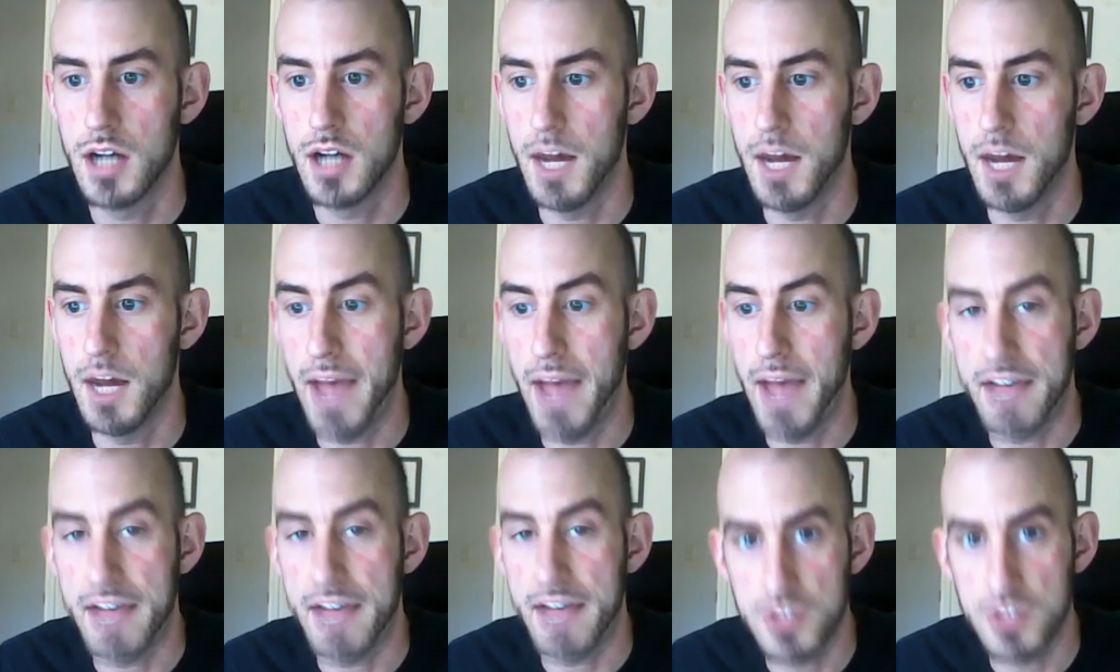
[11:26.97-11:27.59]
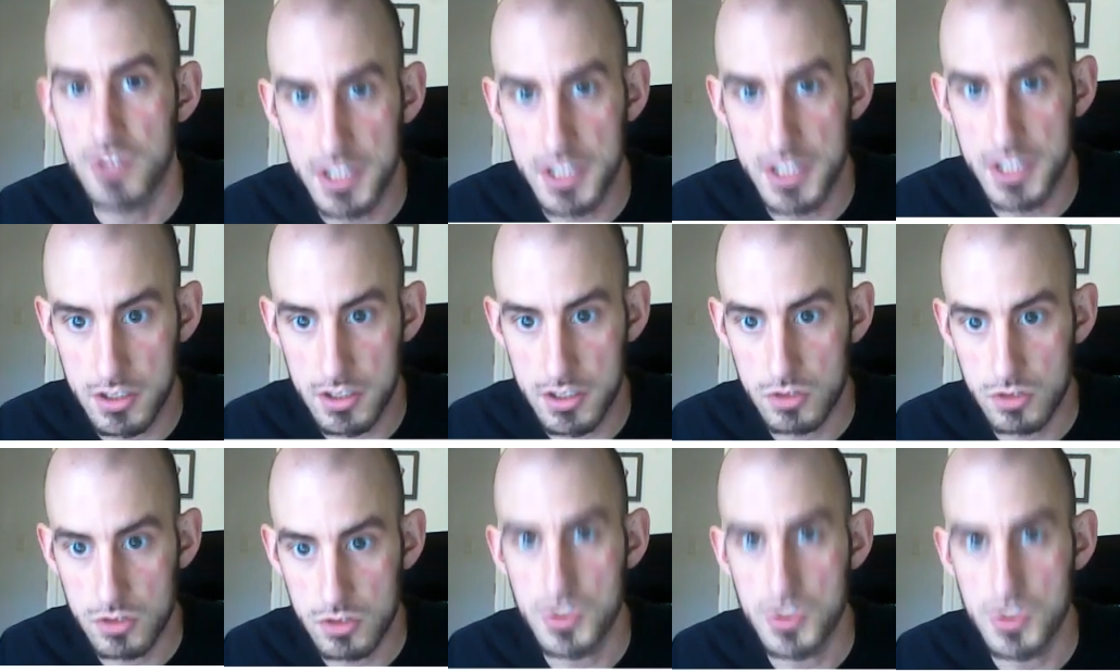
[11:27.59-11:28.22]
after the
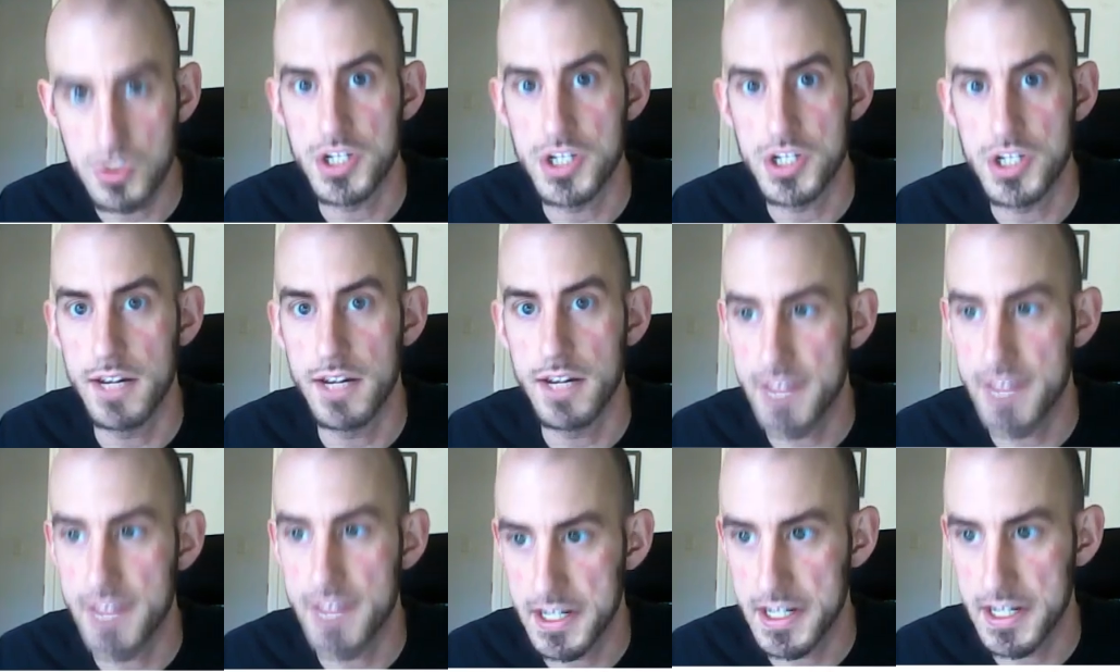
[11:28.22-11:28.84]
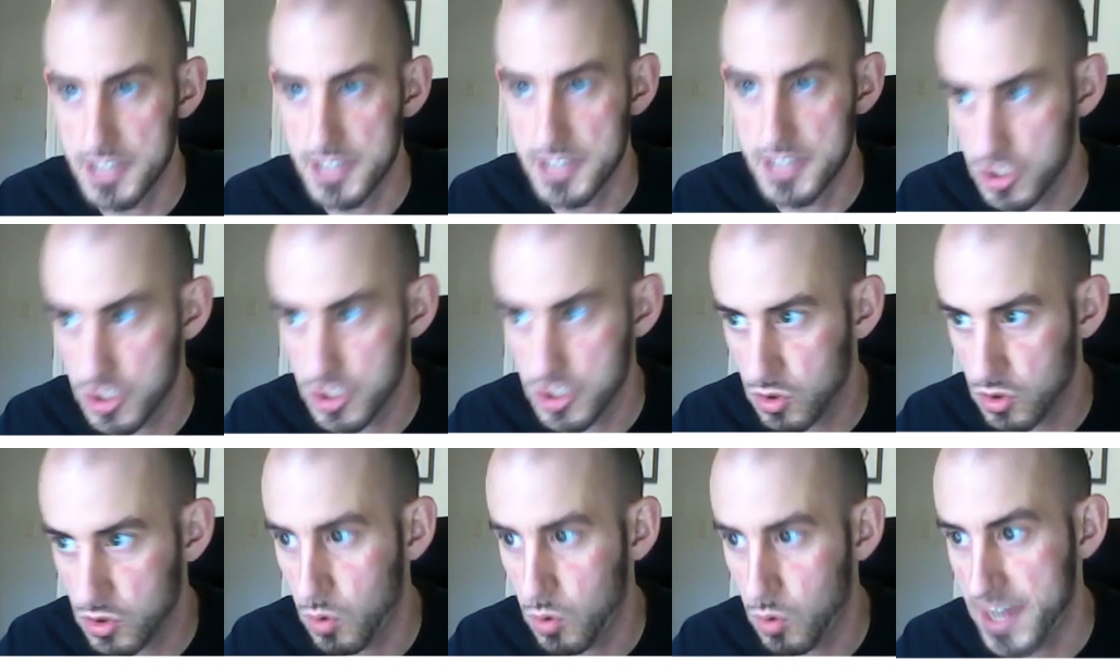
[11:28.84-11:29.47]
conclusion of that initial
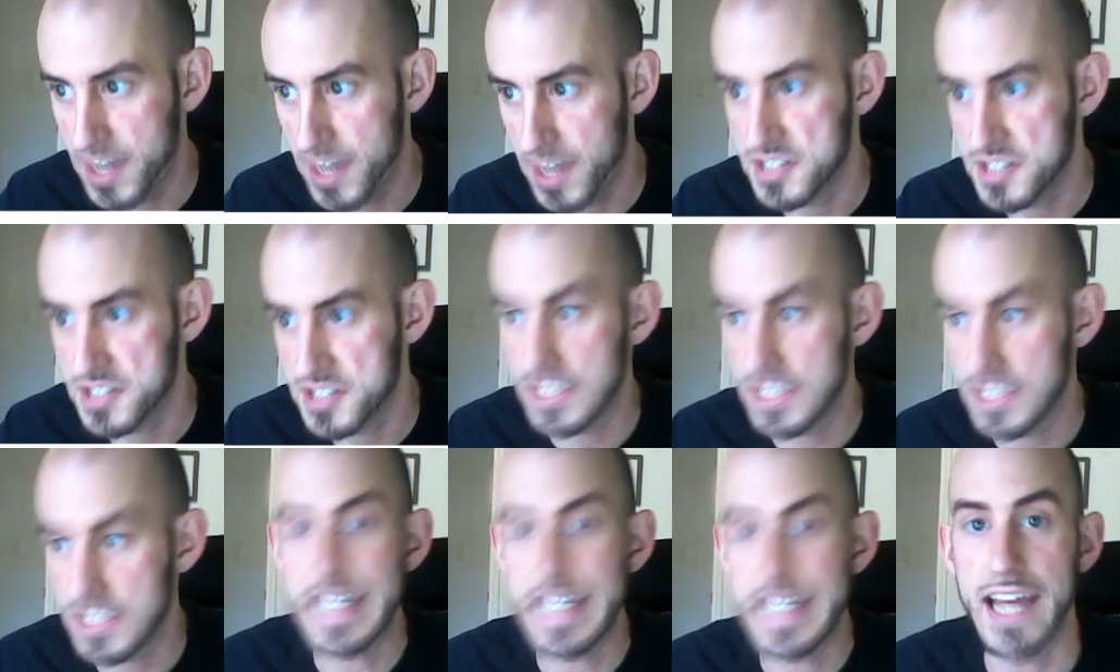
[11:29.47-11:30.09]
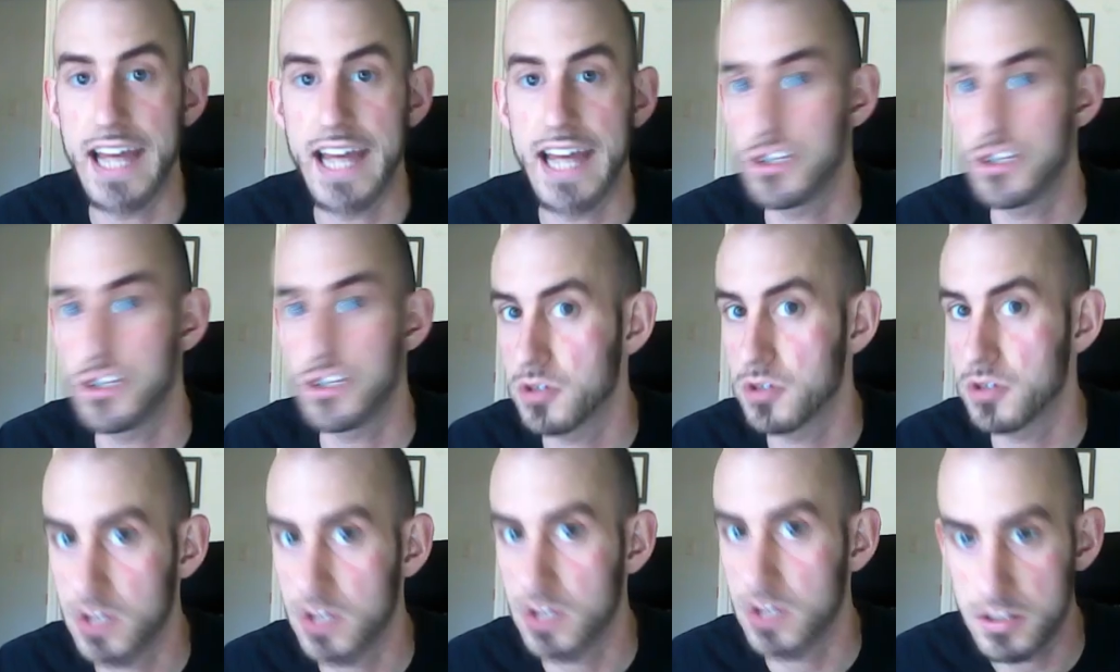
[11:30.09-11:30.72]
quest to get
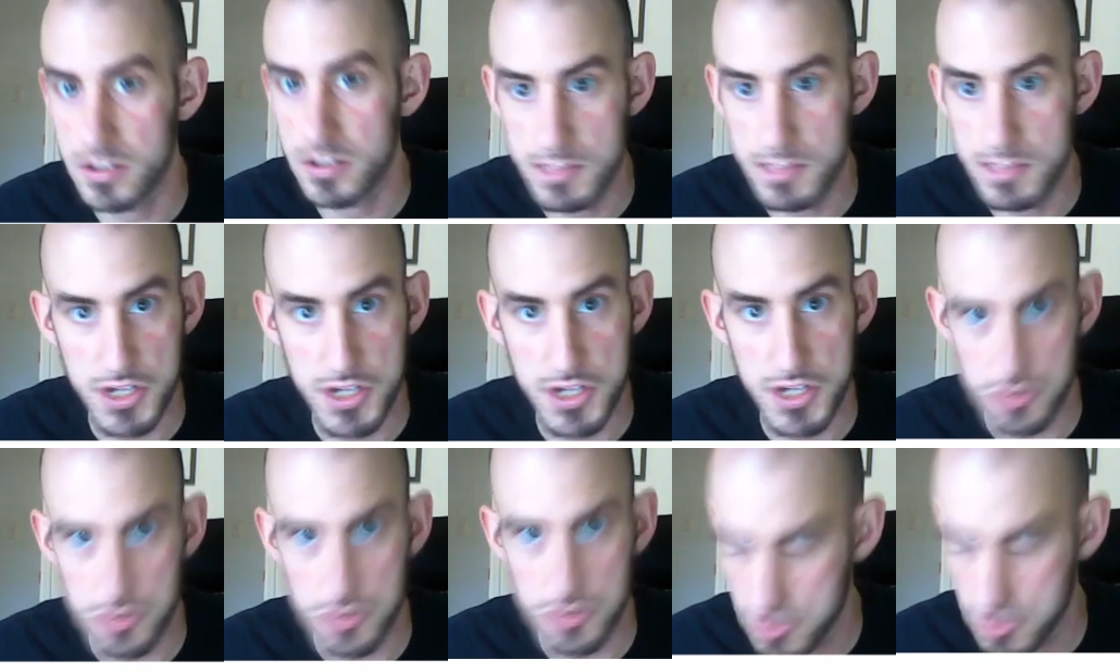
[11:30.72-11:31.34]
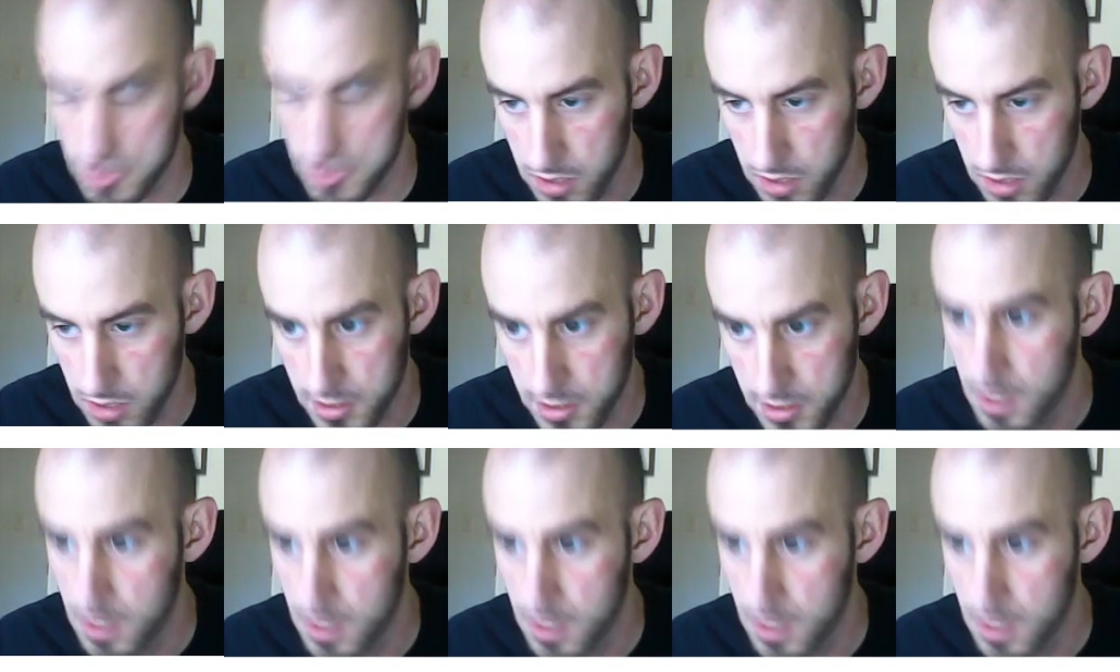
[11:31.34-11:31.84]
your special sword.